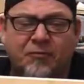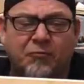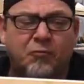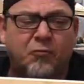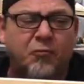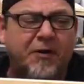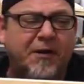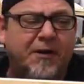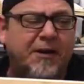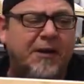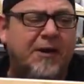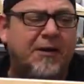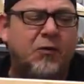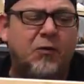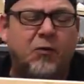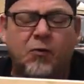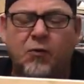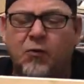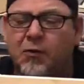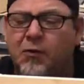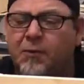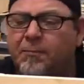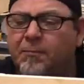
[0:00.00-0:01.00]
really
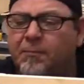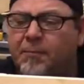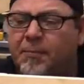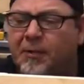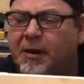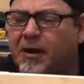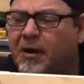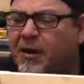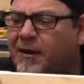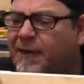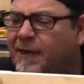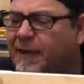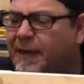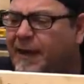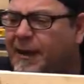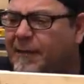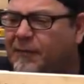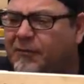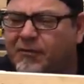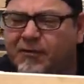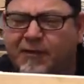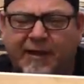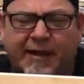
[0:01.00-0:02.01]
cool bar
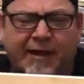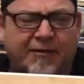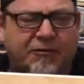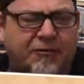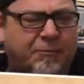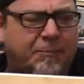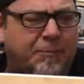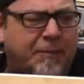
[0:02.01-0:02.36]
clamps slash